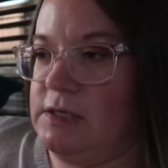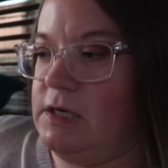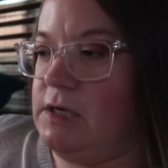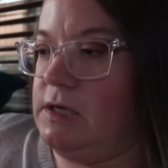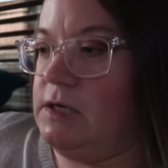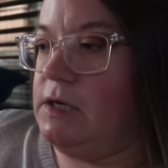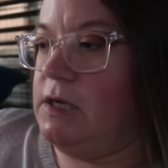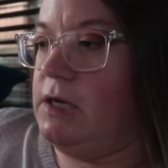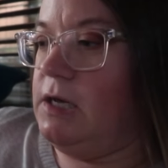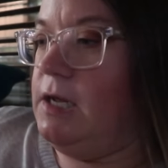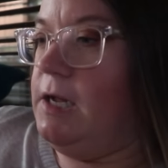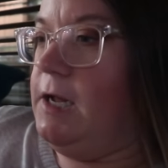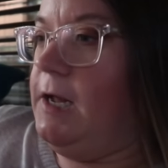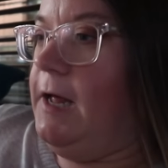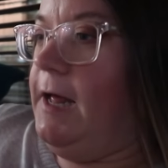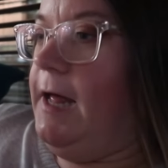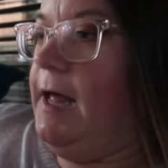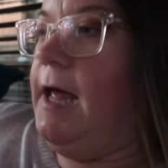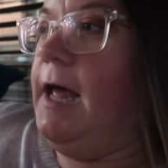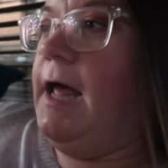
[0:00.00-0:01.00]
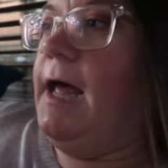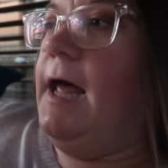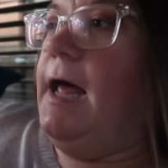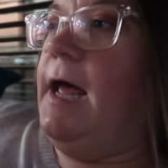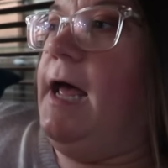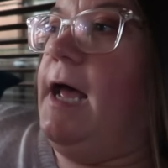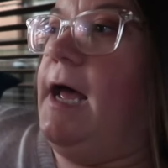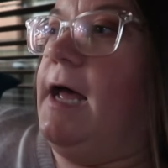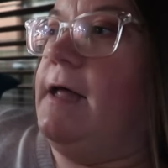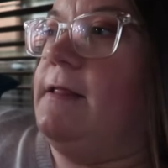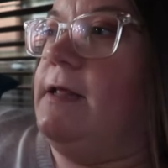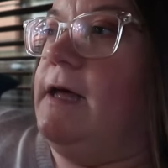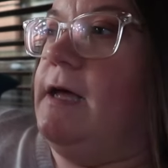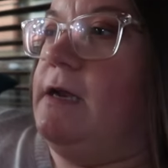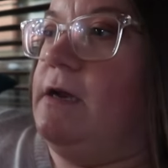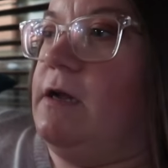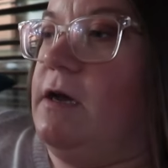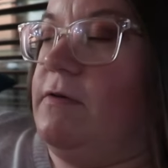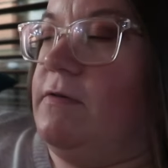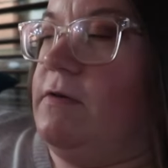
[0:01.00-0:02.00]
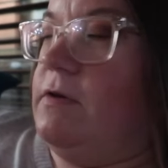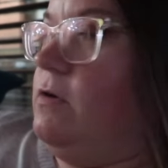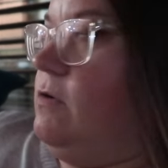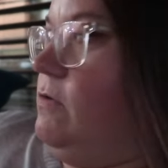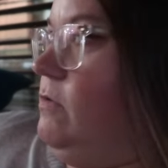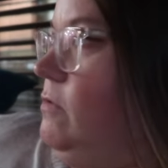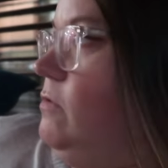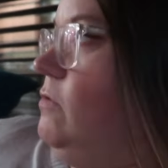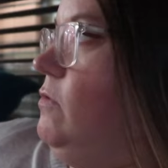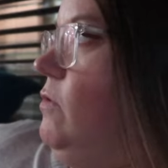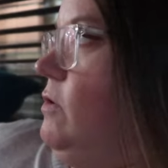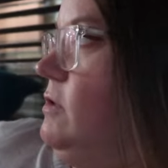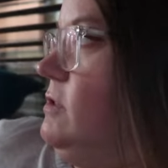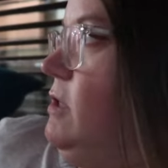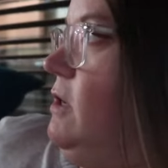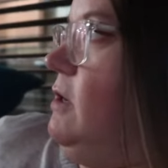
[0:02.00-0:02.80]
in. And then, of course,